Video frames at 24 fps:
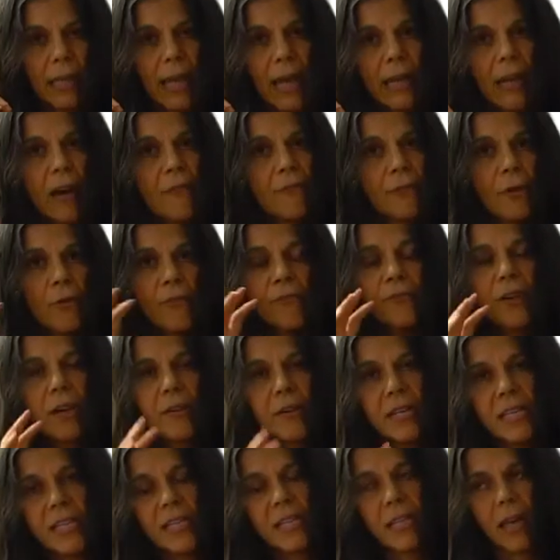Again, I felt
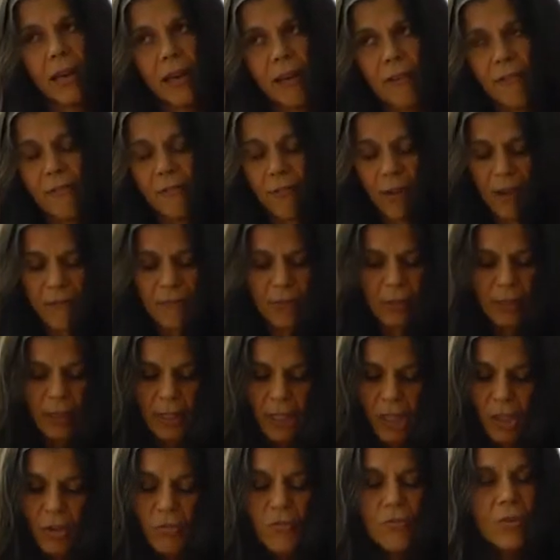very safe. I felt
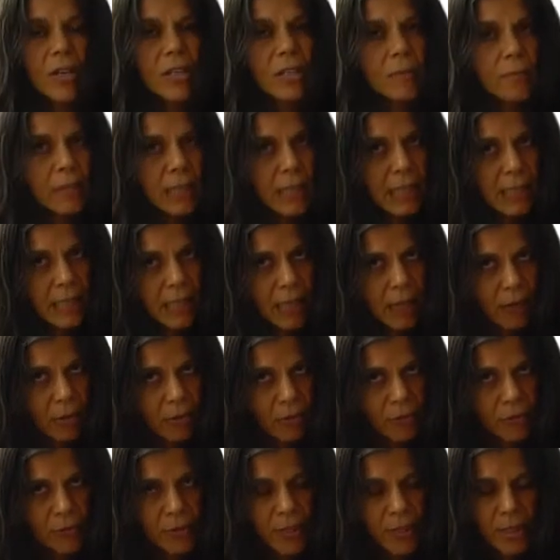incredibly
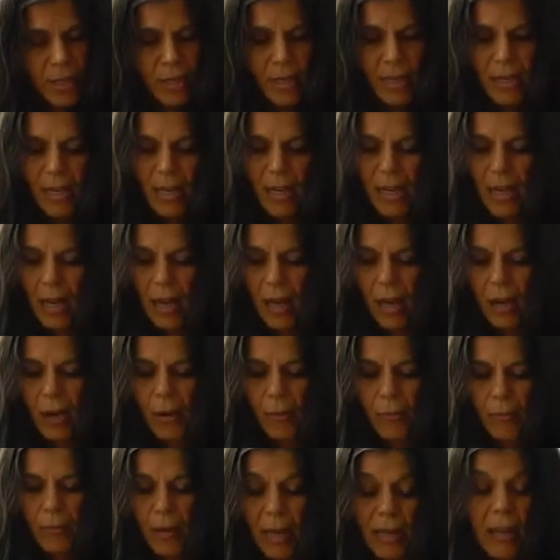loved,
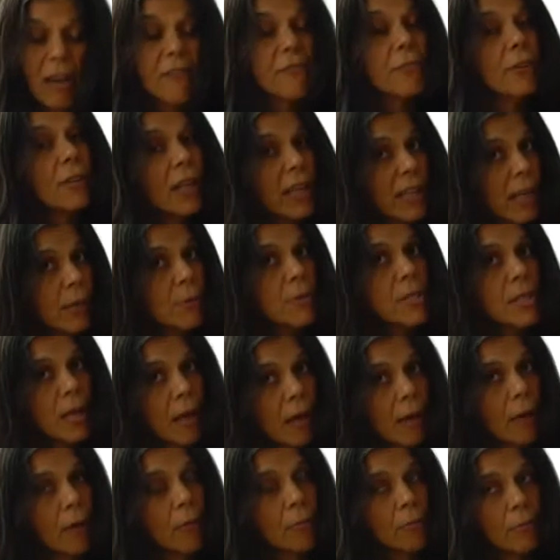and I felt like I was at
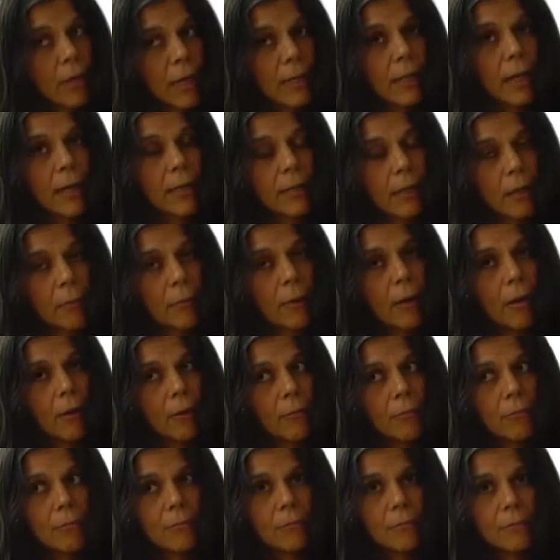home, like I'd come
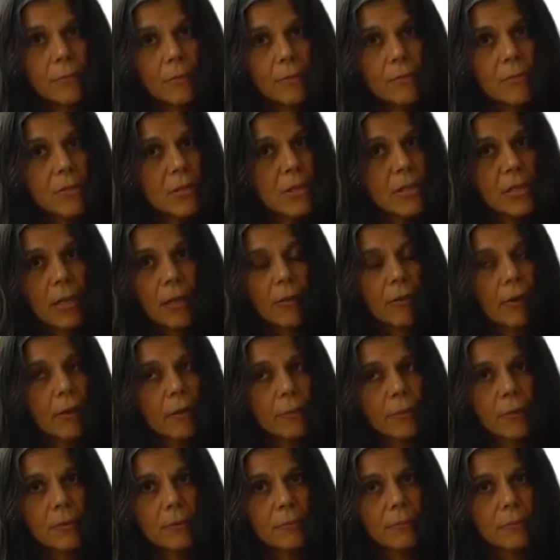home. It's just
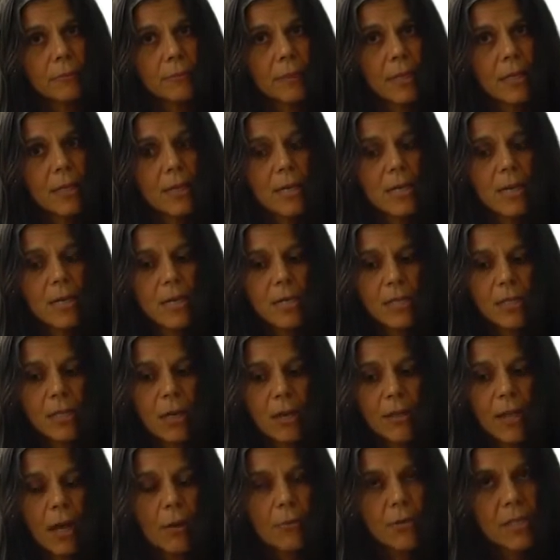incredible.
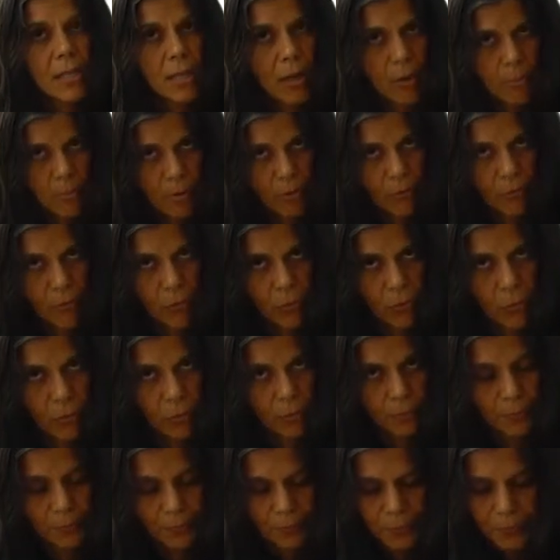So that was ceremony 4.